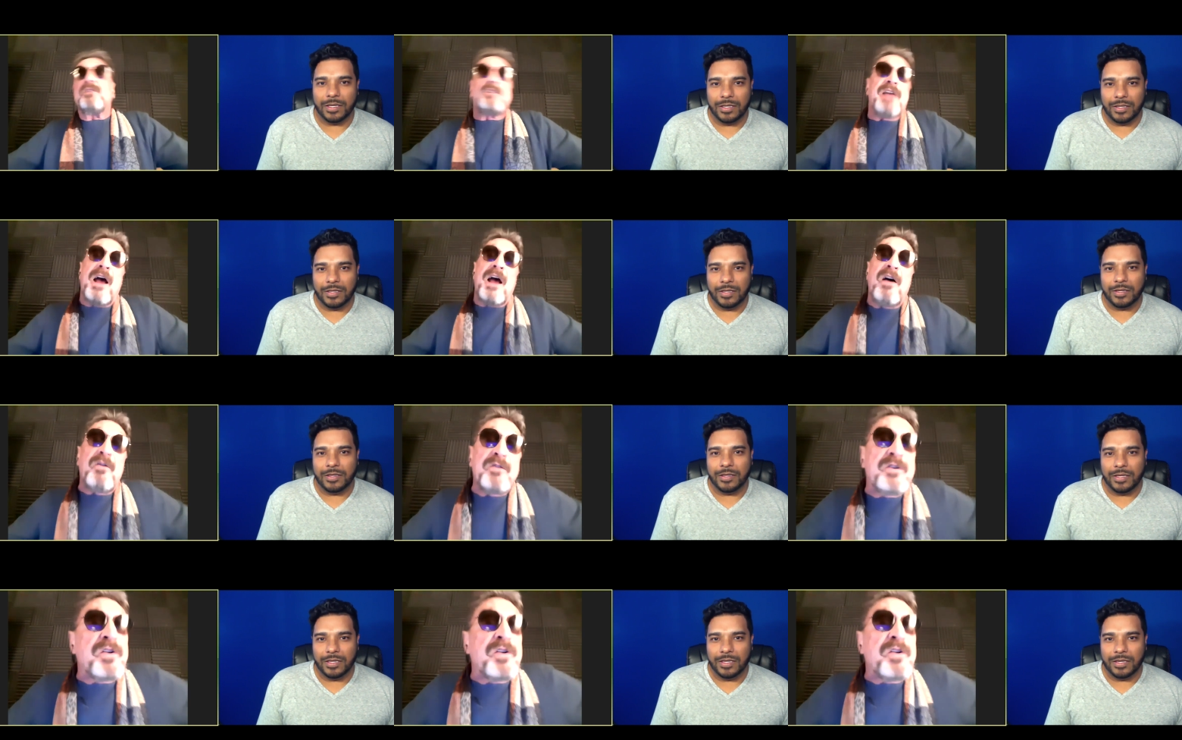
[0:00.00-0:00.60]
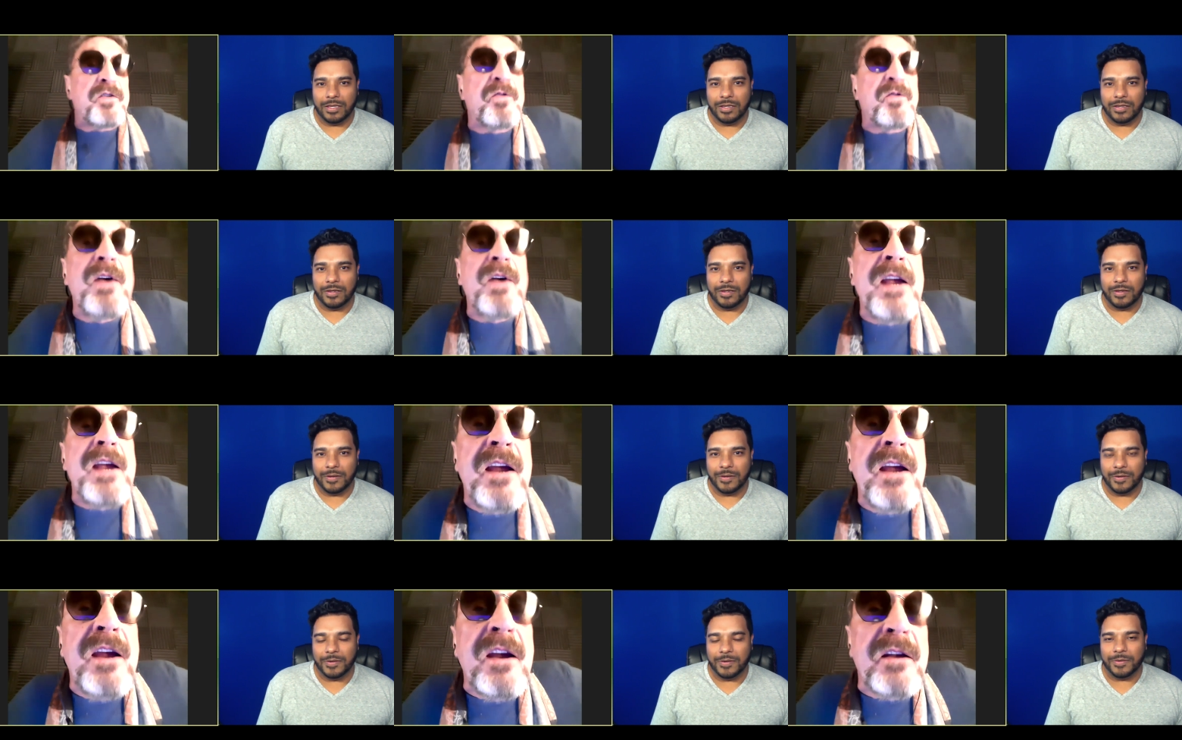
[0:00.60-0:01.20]
Speaker 1: down to
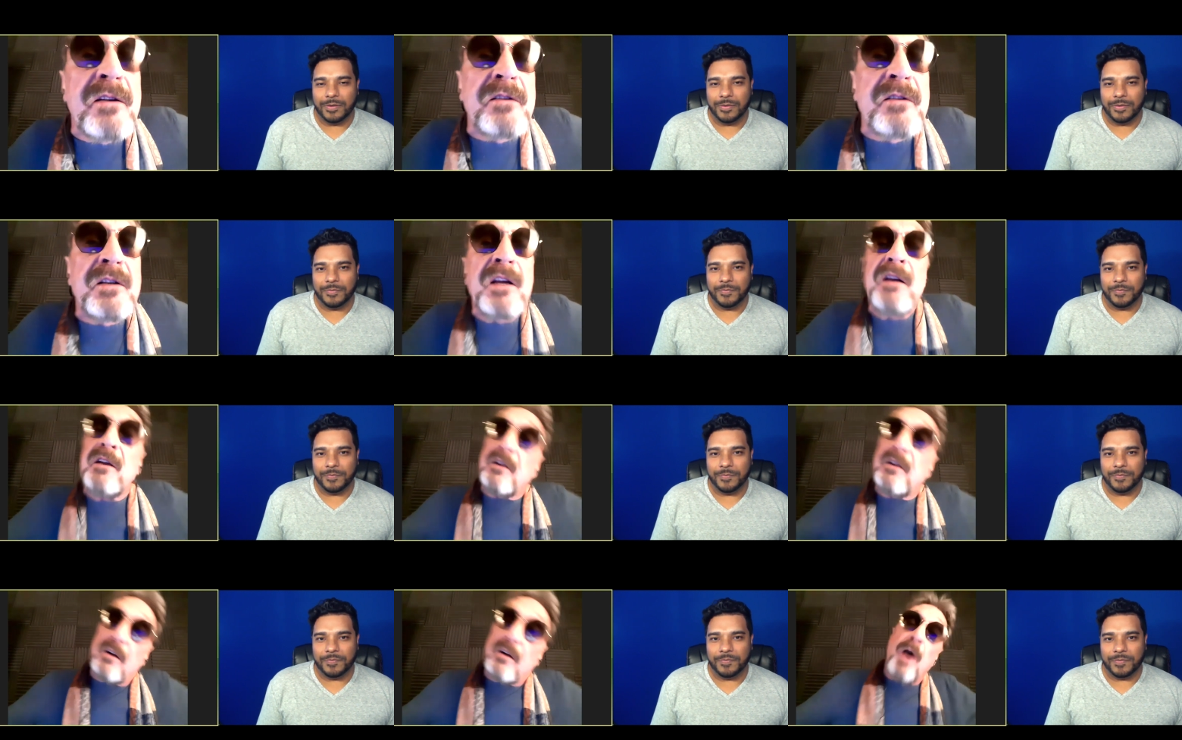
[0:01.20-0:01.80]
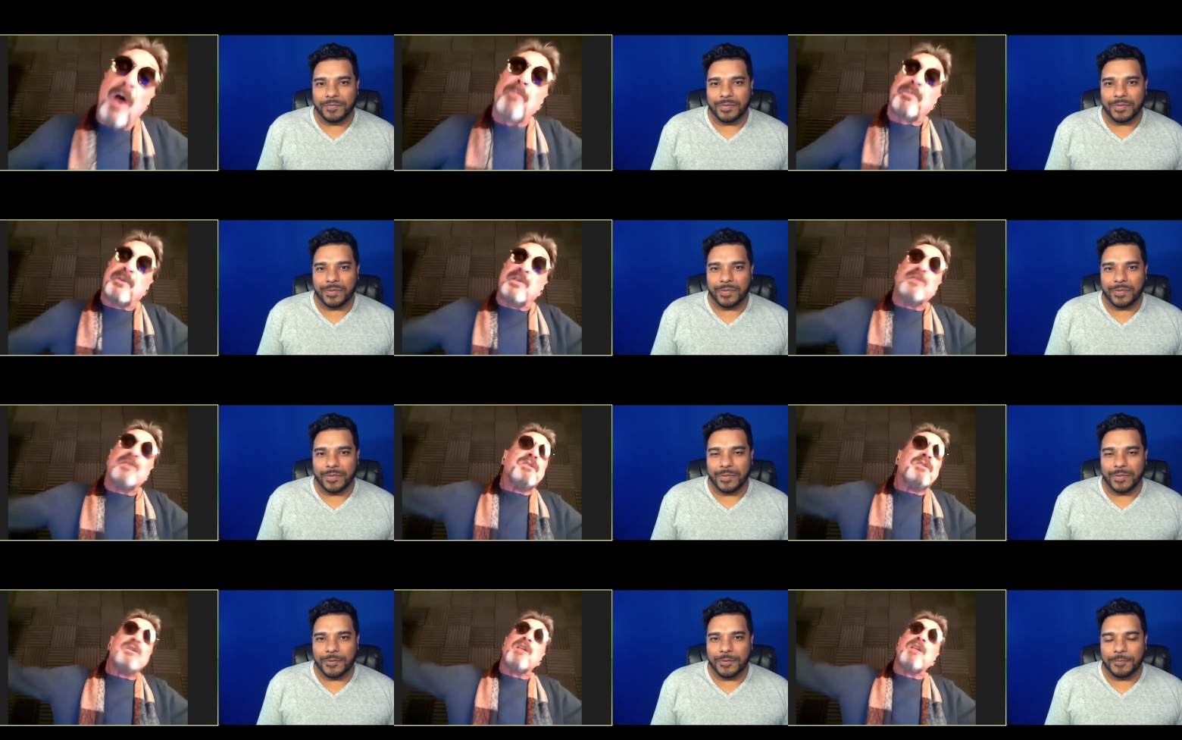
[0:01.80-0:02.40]
three and up
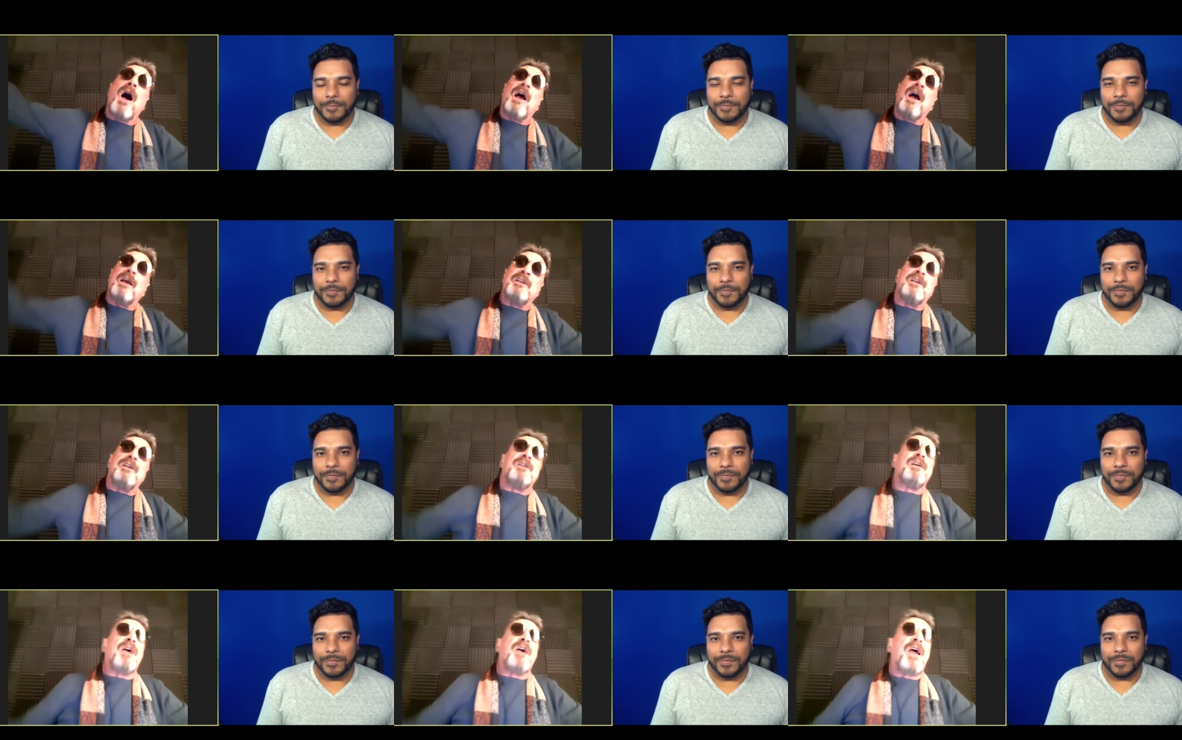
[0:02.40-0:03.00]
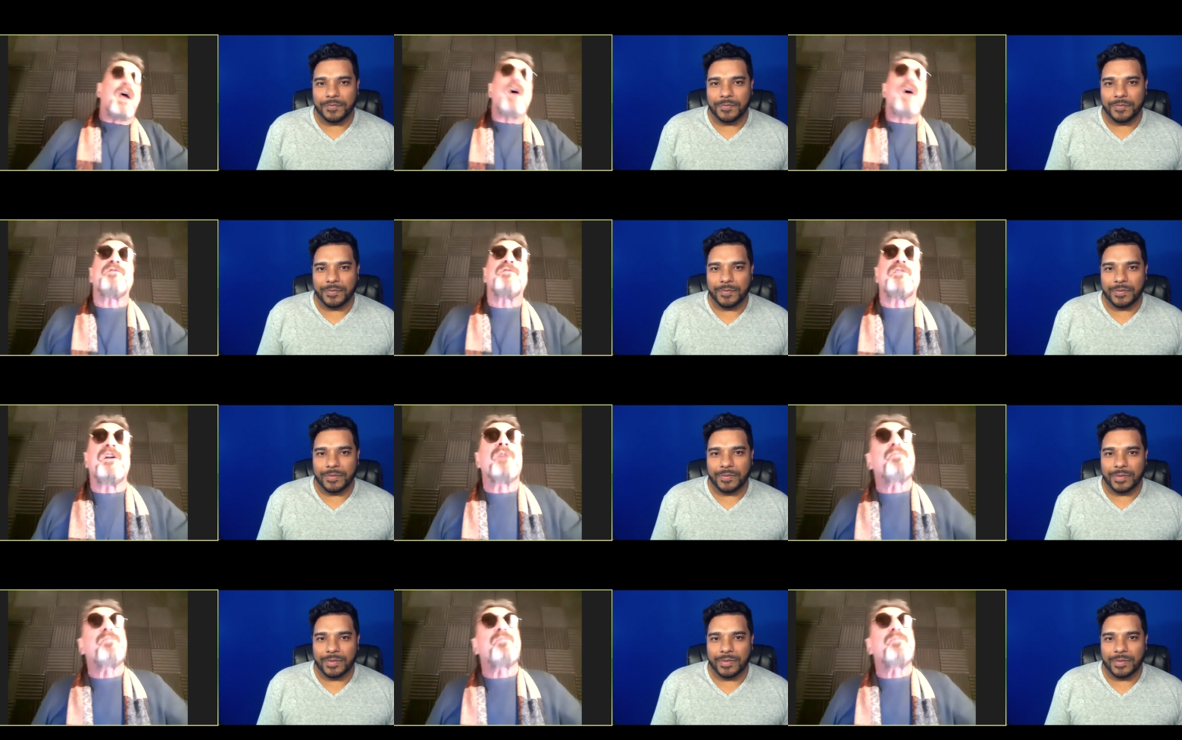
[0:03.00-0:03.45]
to nine and a half.